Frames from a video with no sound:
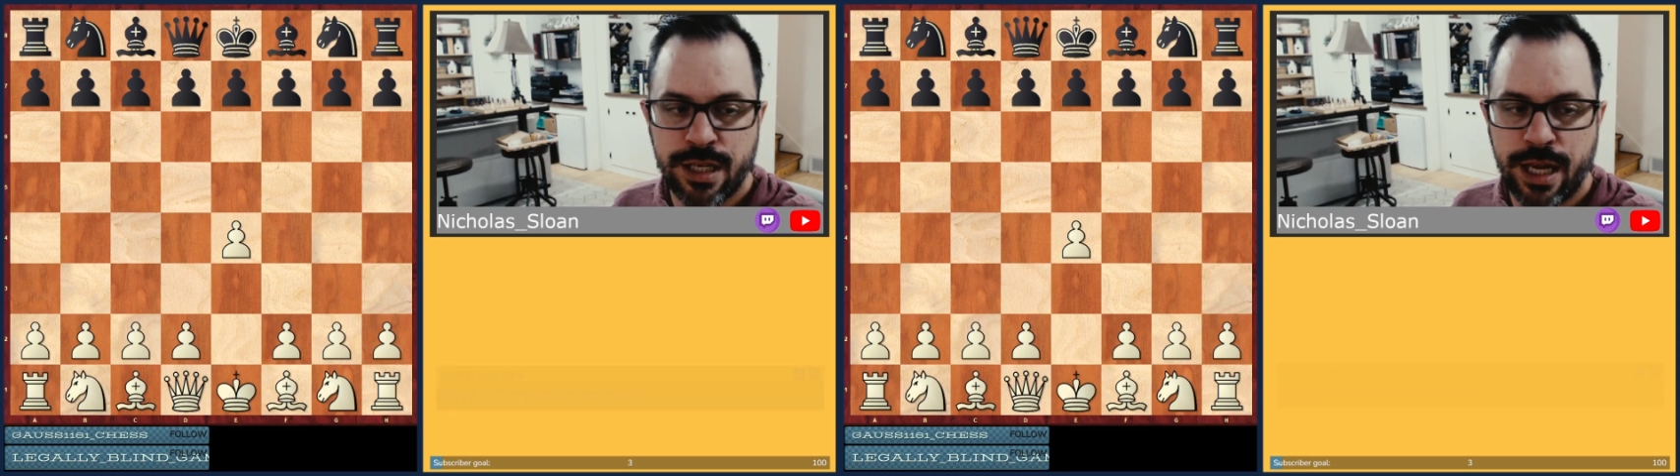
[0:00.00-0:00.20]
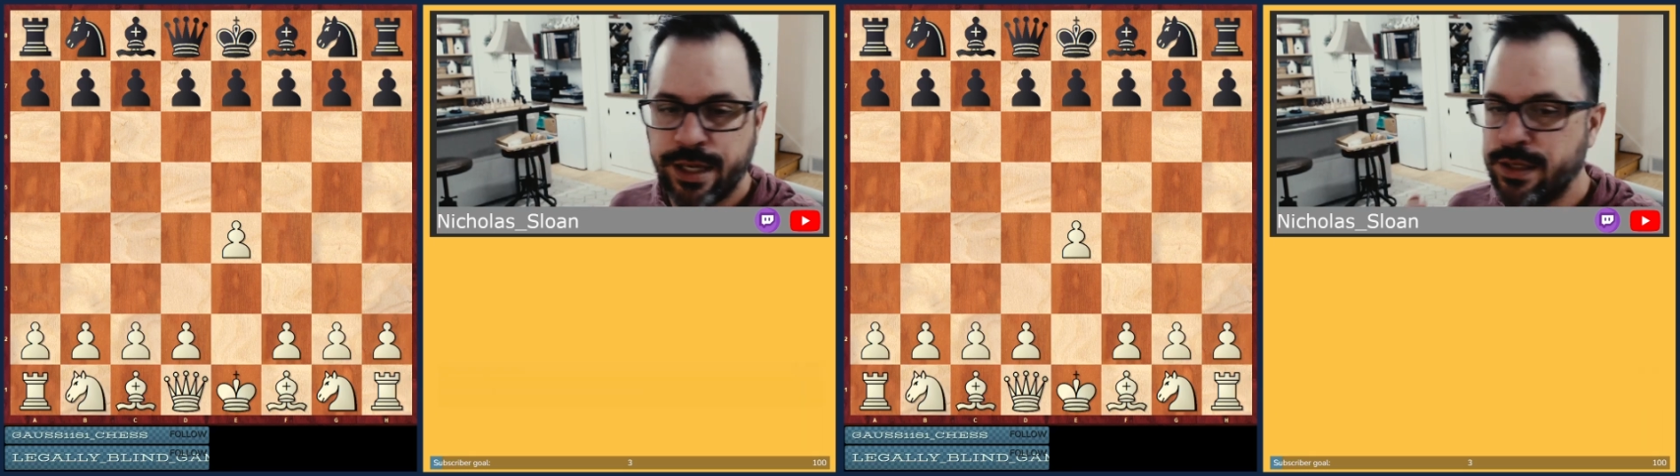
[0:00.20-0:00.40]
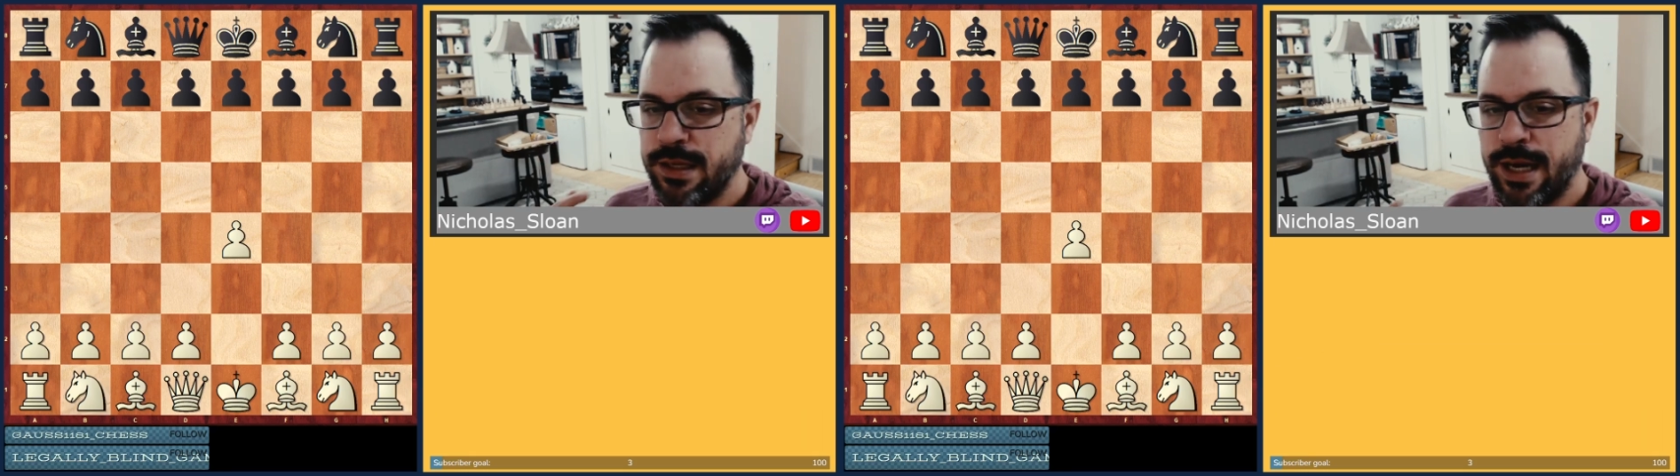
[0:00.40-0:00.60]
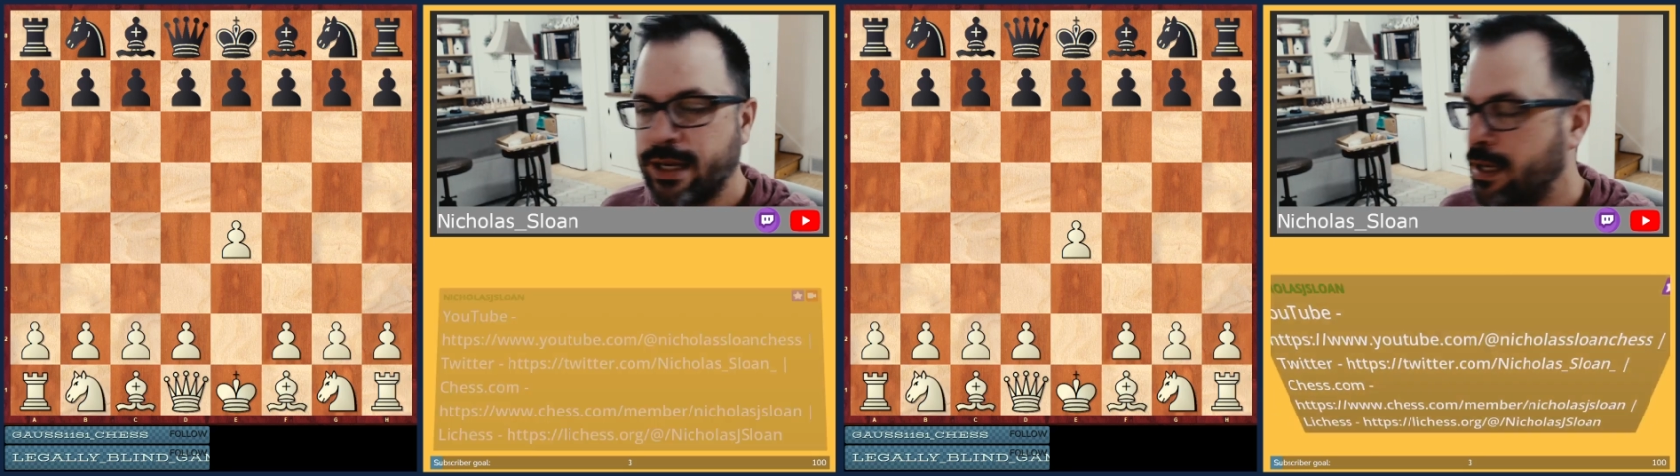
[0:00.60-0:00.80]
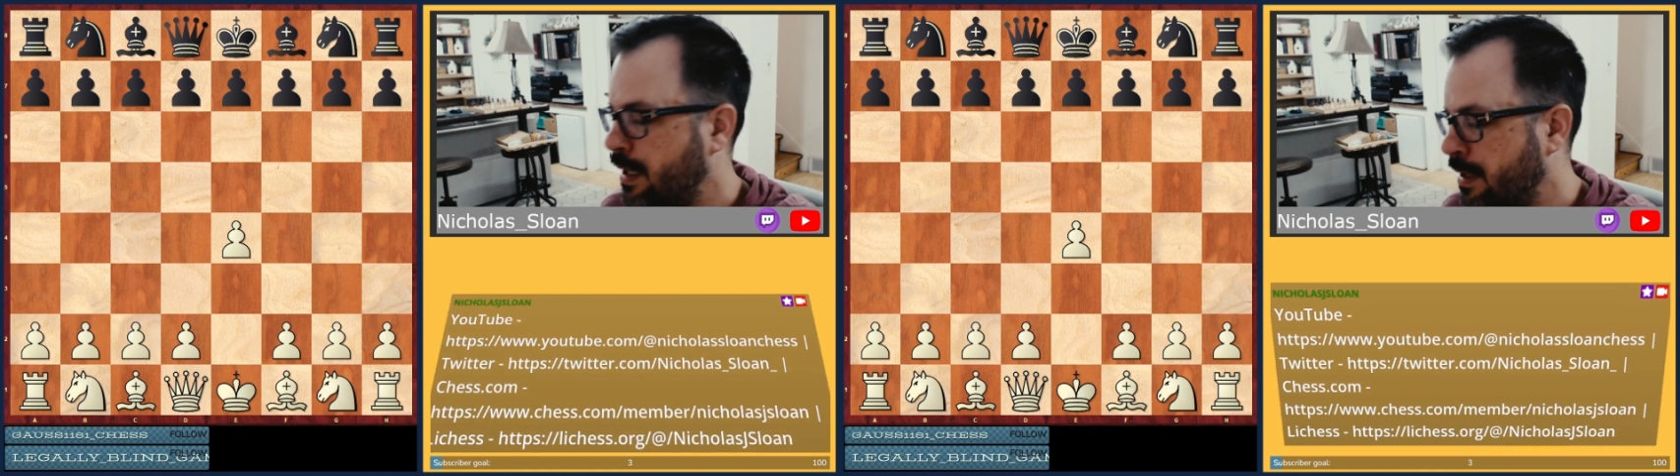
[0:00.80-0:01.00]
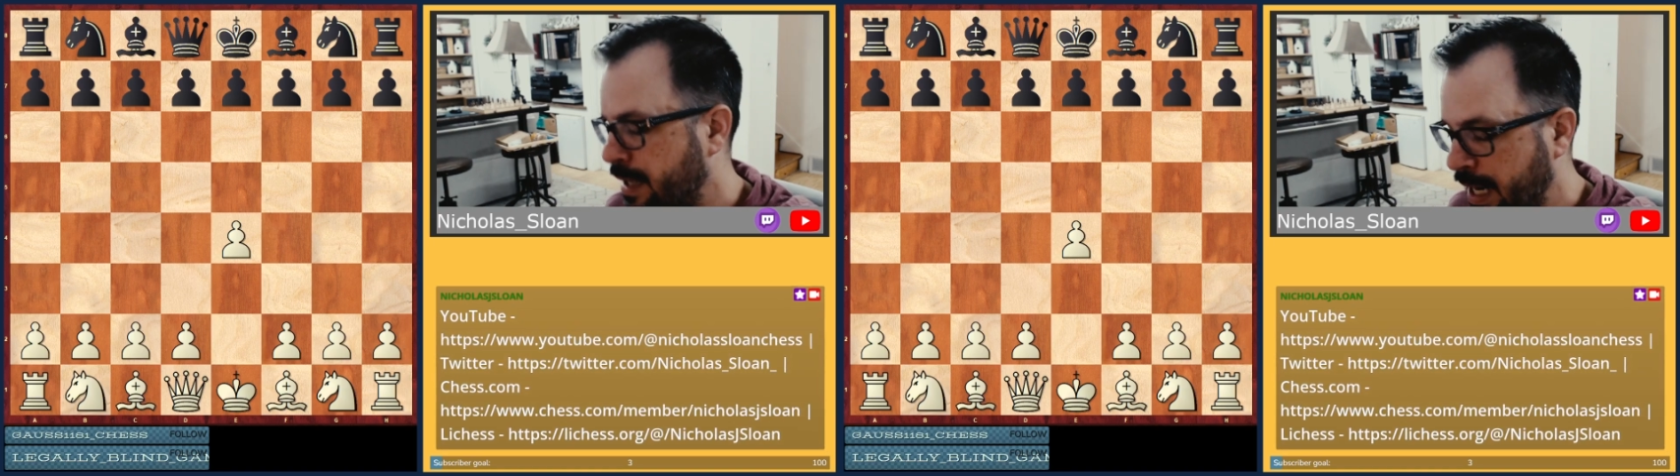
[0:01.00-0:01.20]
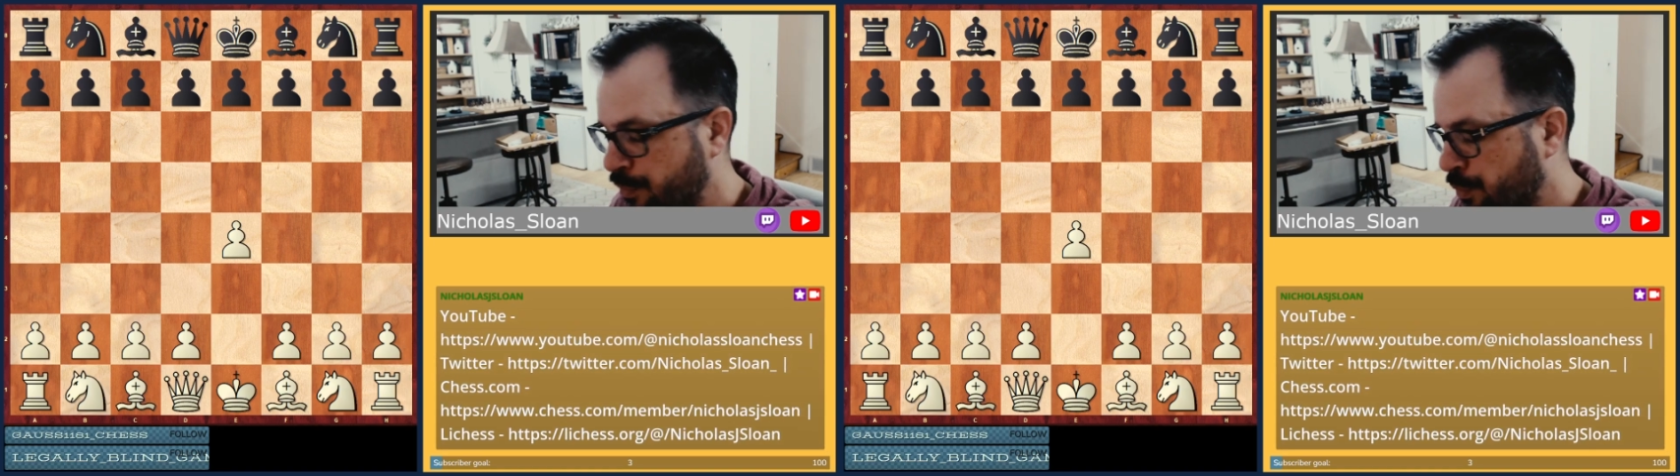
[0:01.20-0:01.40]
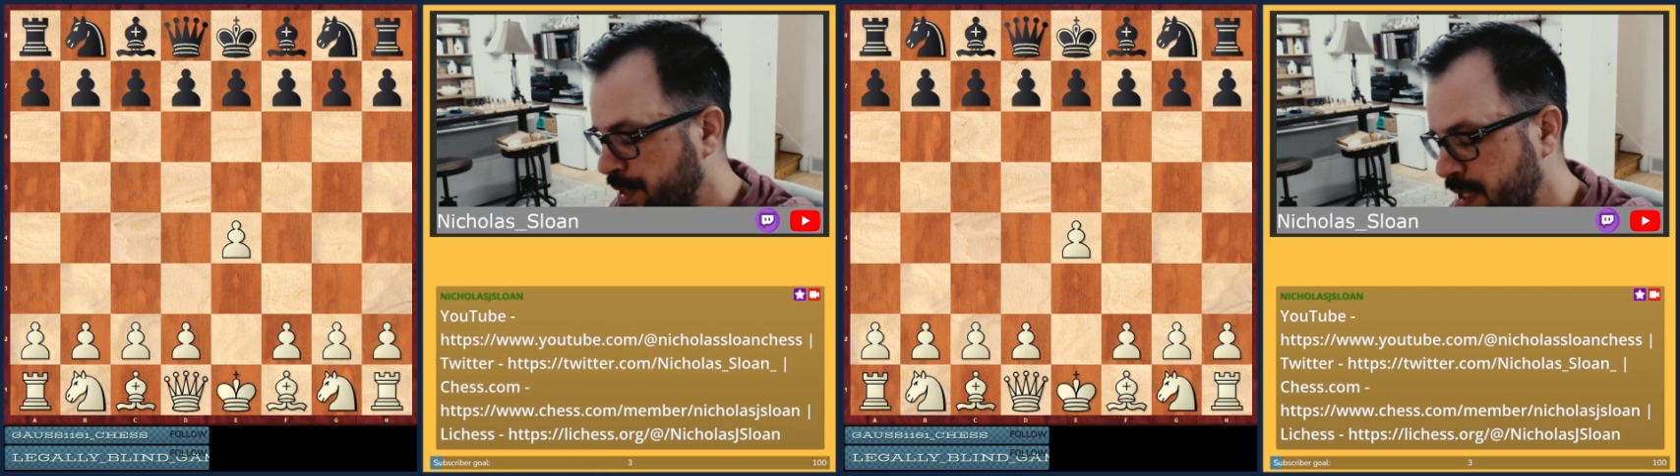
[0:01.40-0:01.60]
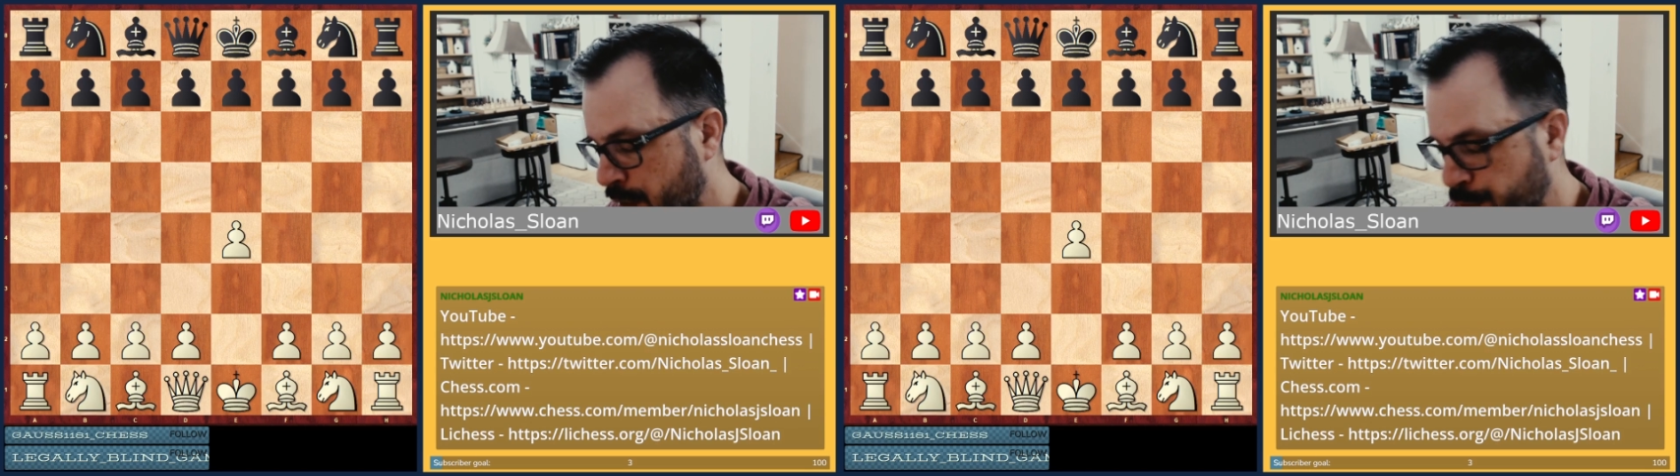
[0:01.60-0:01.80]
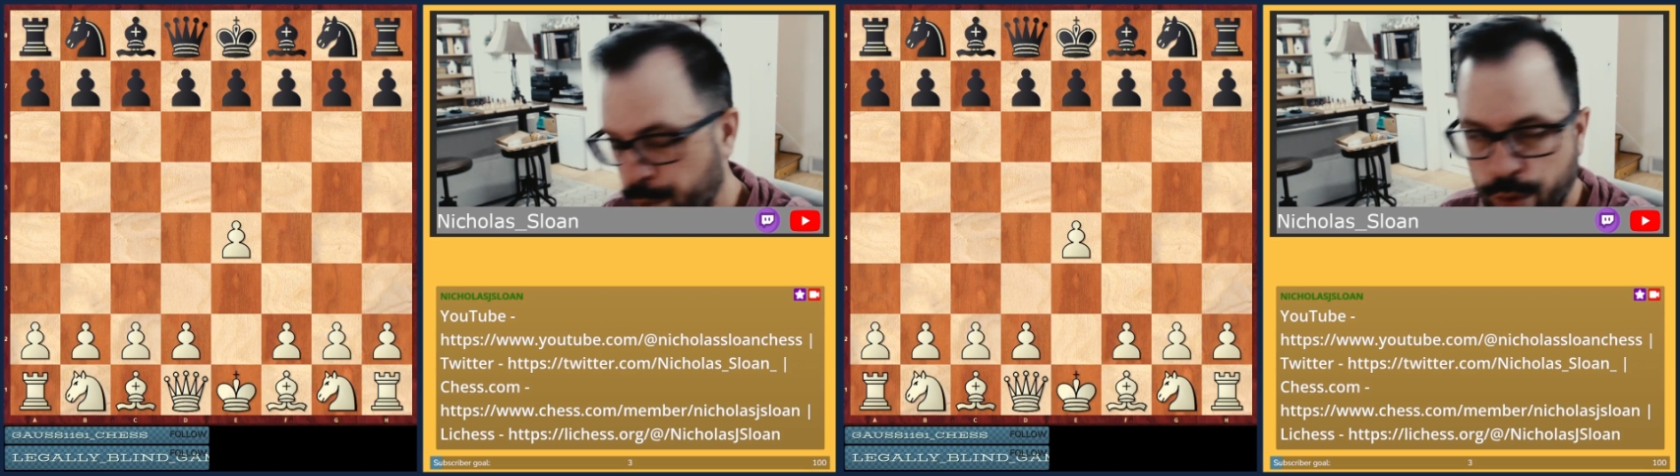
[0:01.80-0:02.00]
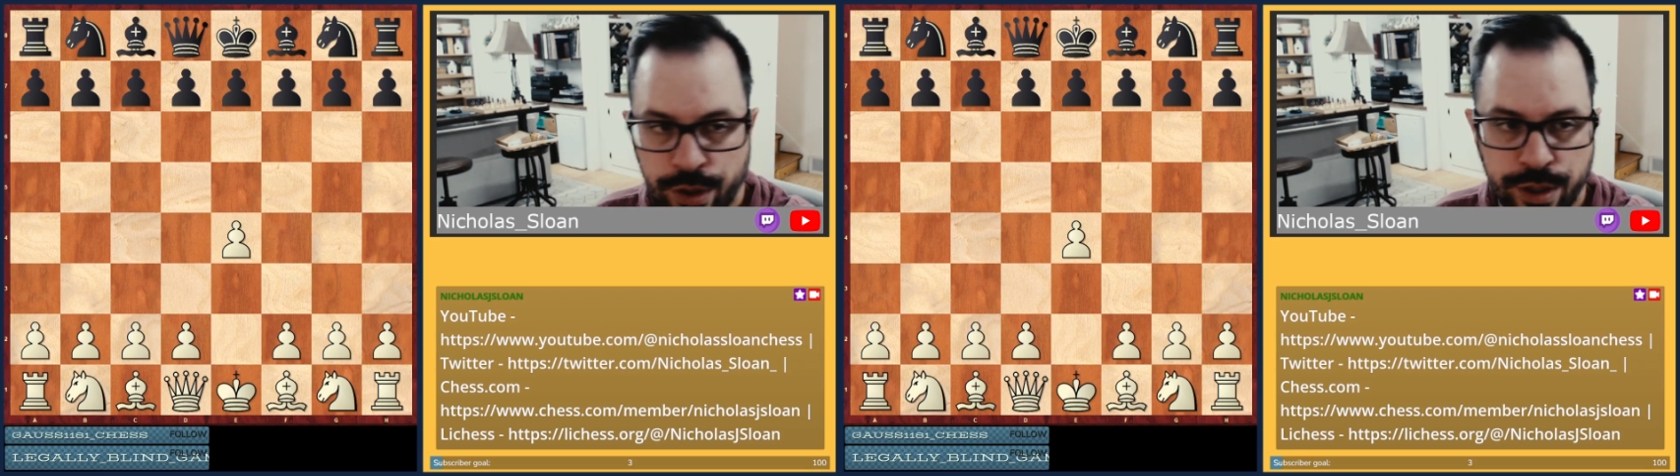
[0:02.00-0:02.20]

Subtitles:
and and then I have to reset the board,